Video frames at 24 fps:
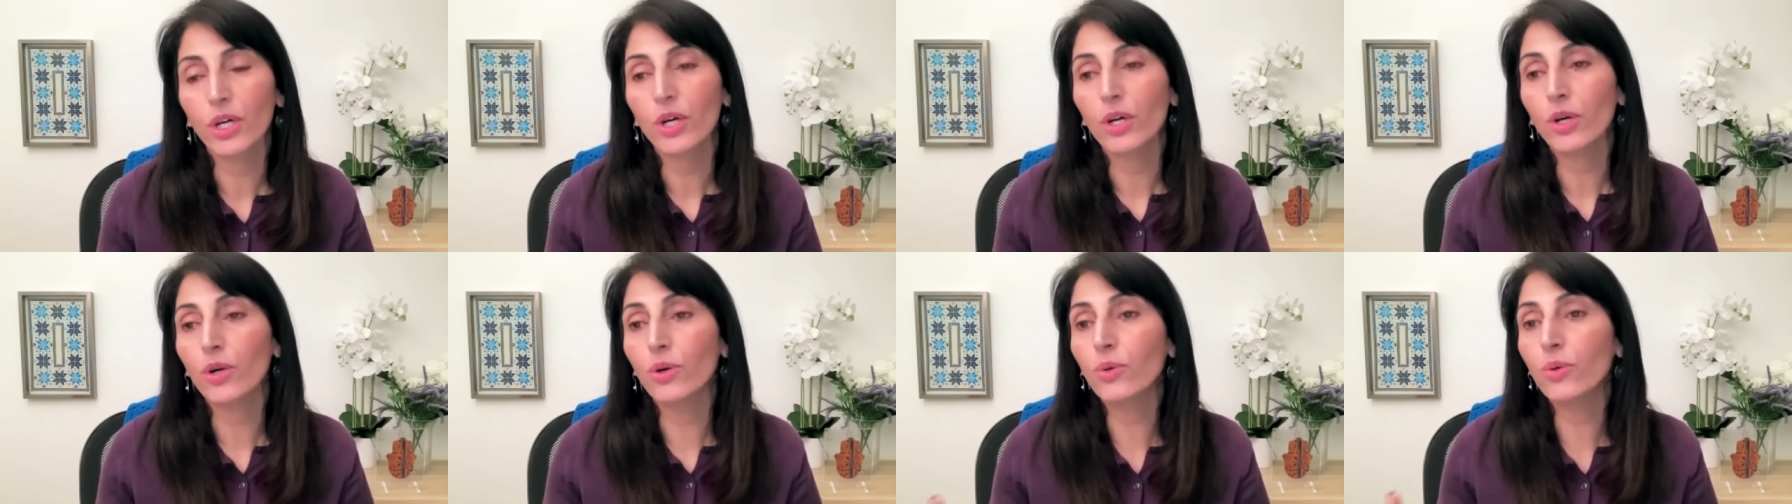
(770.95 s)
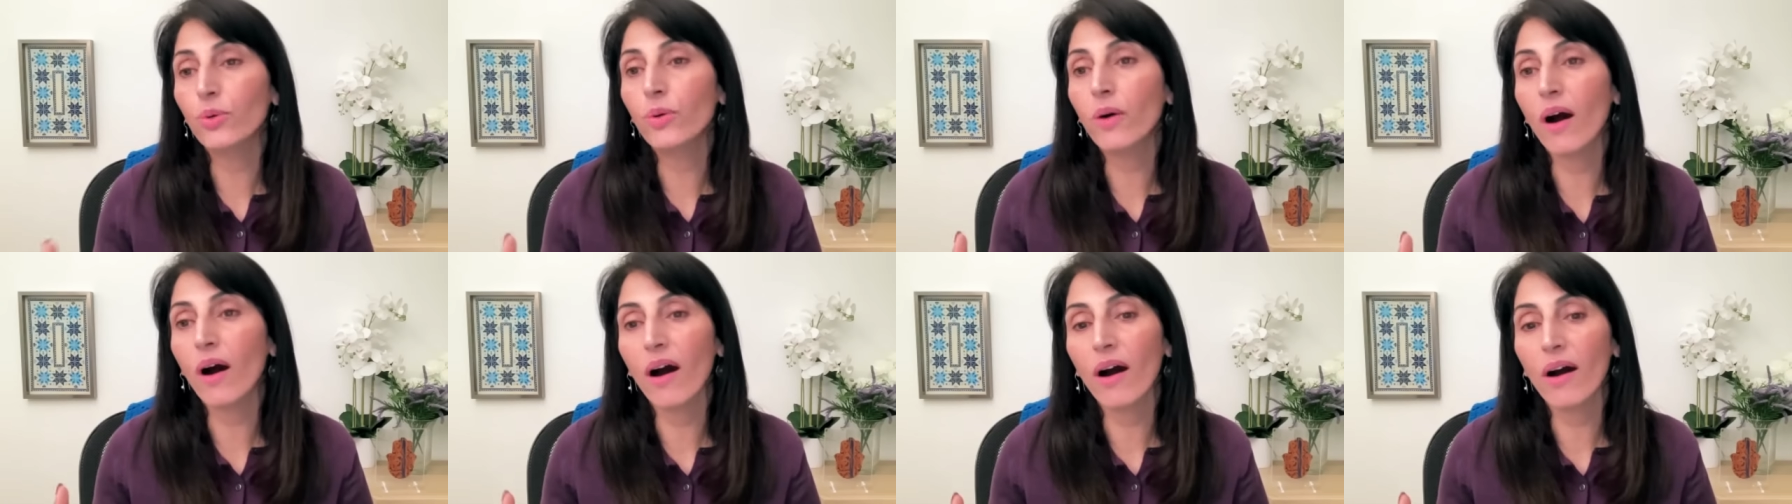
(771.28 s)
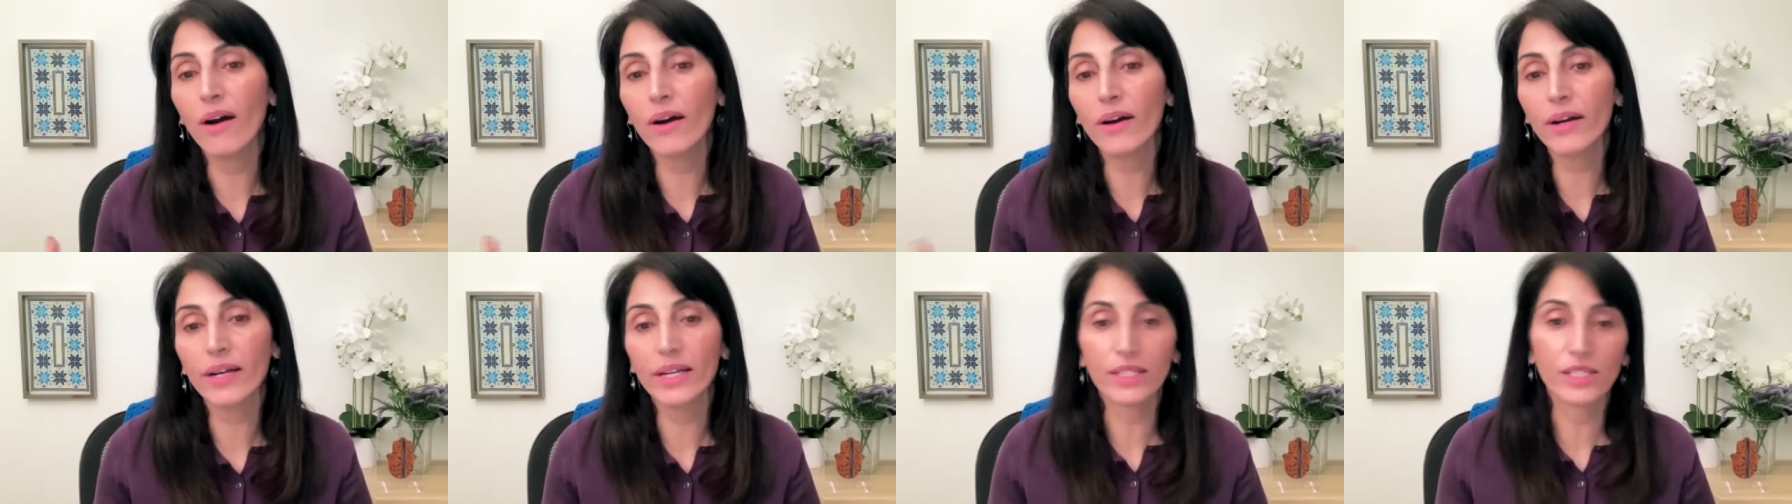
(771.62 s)
who
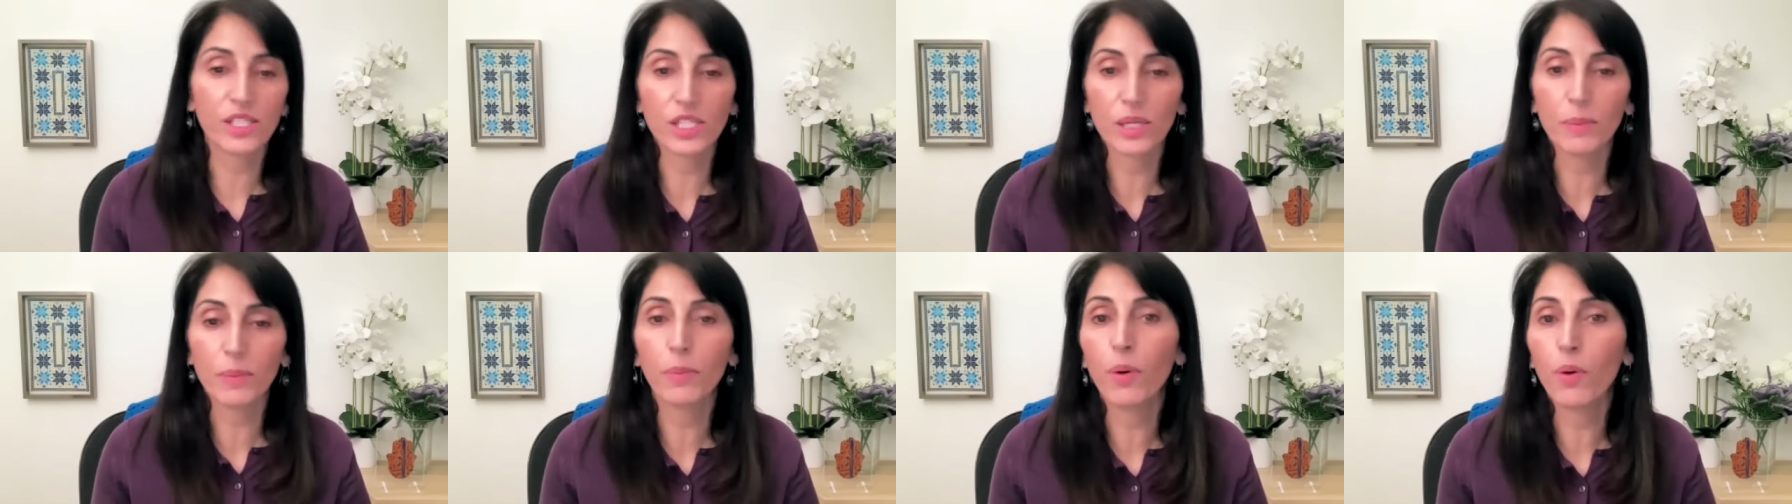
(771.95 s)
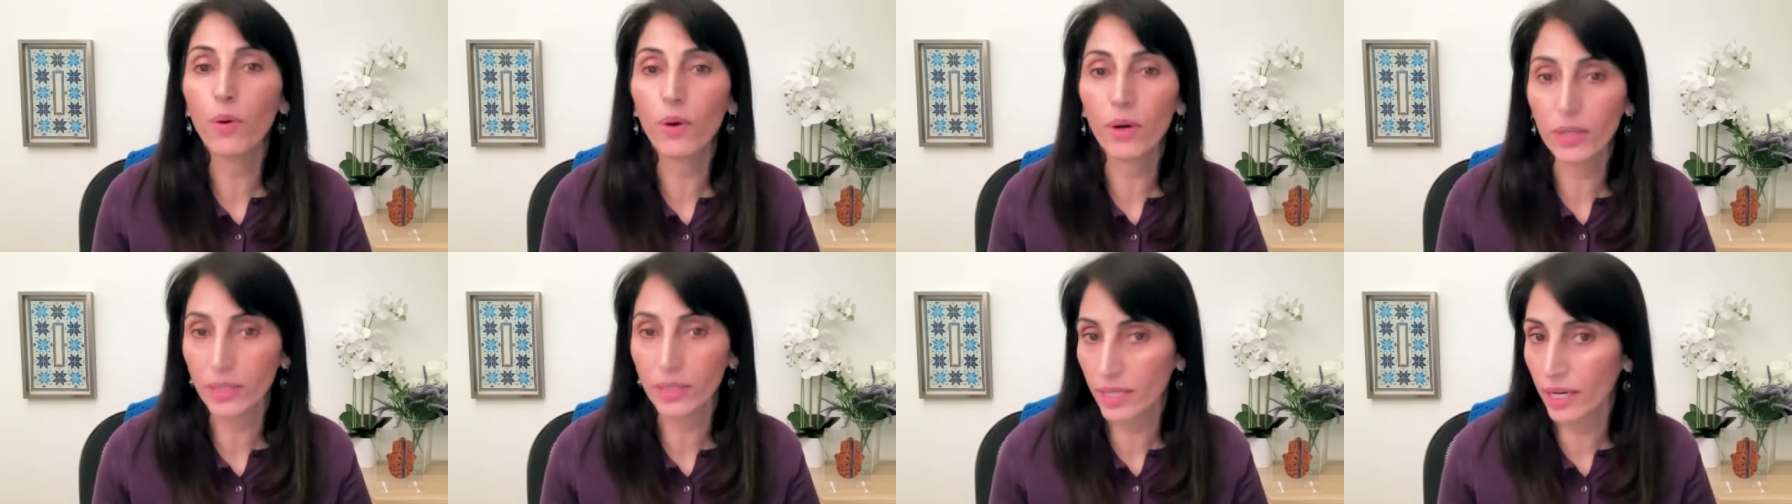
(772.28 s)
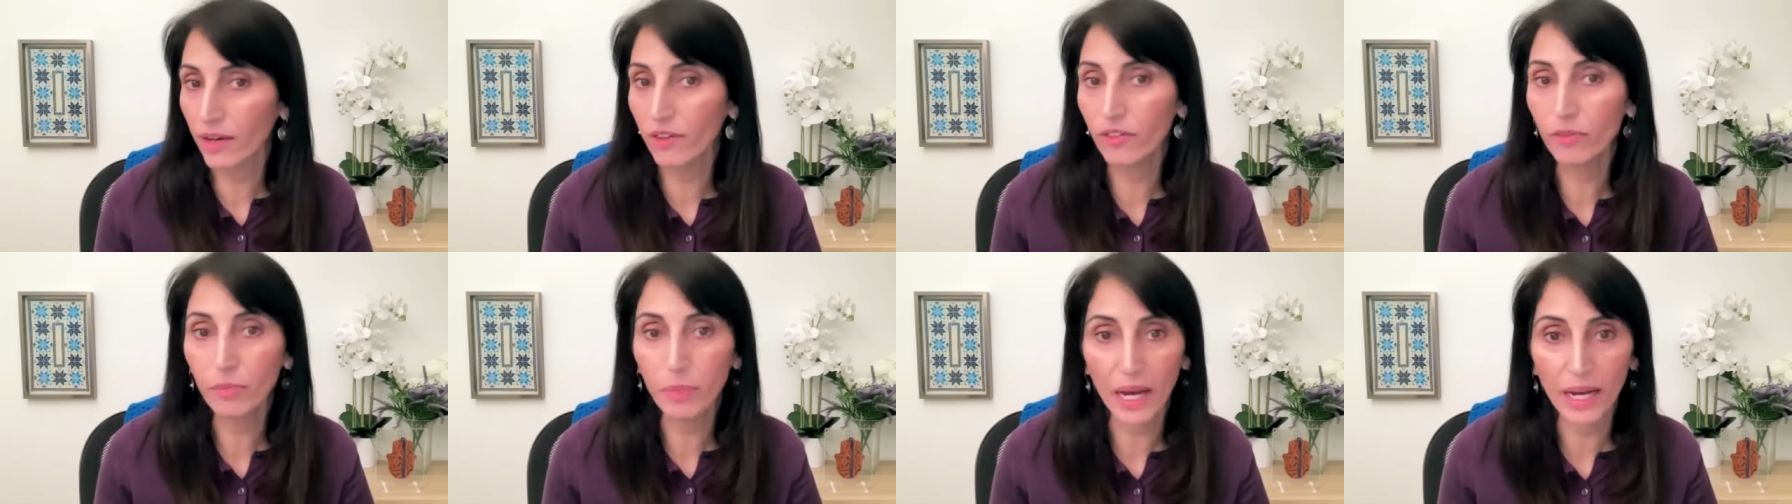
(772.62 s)
are in support
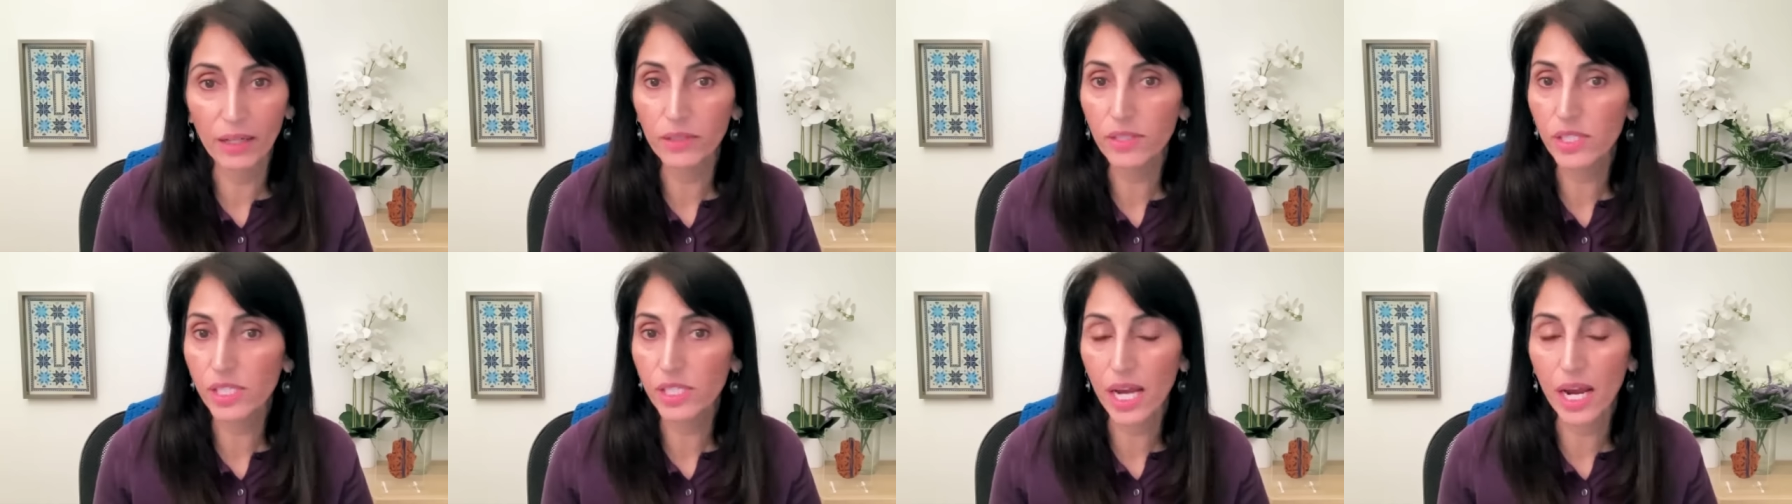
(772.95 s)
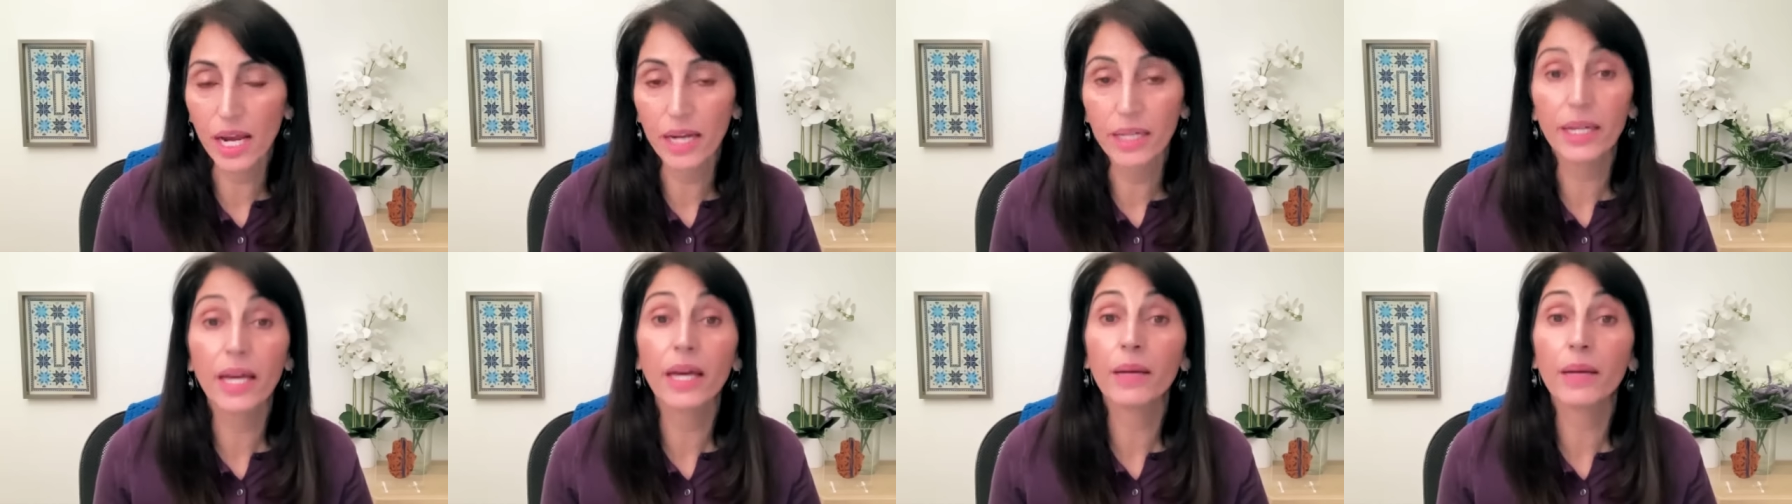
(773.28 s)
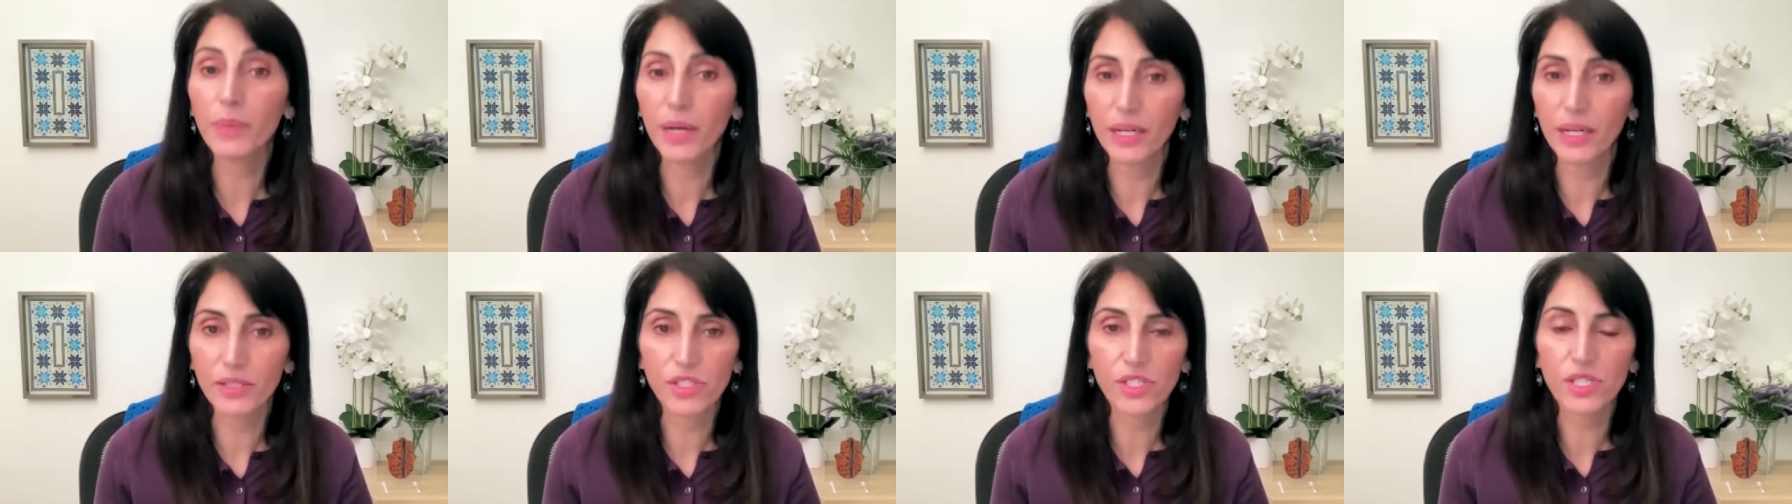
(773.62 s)
of Palestine and
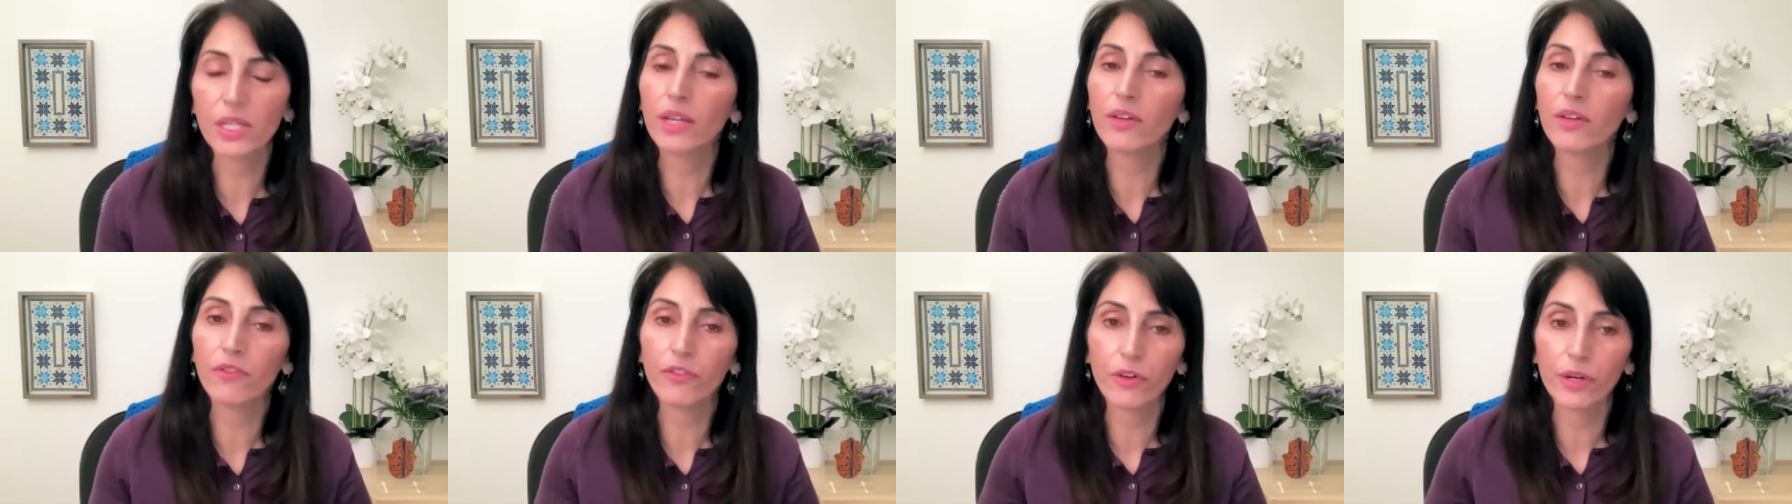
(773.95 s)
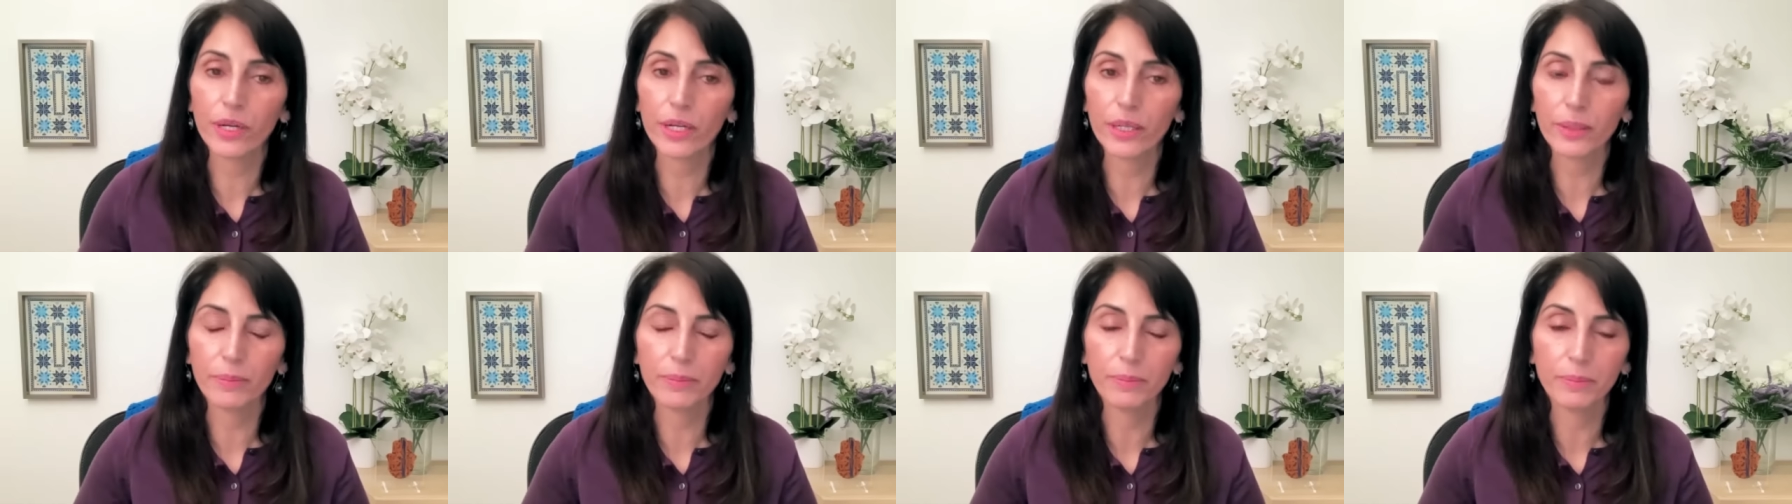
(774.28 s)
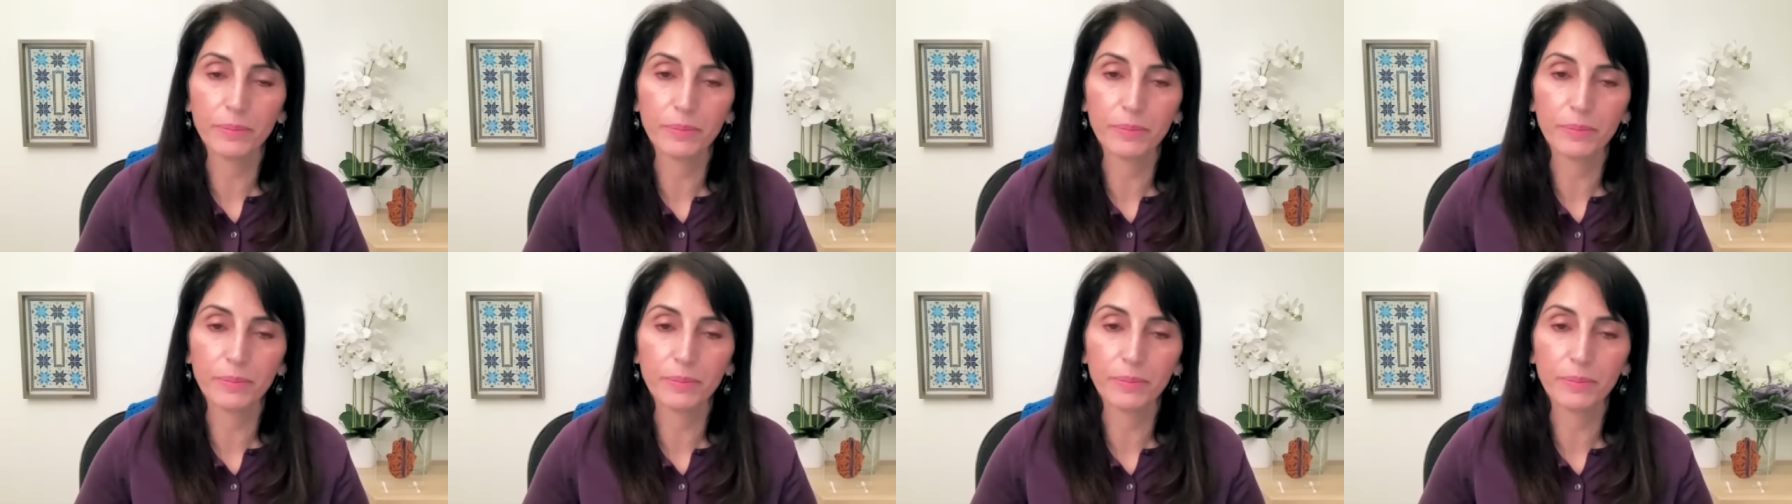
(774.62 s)
Palestinian freedom.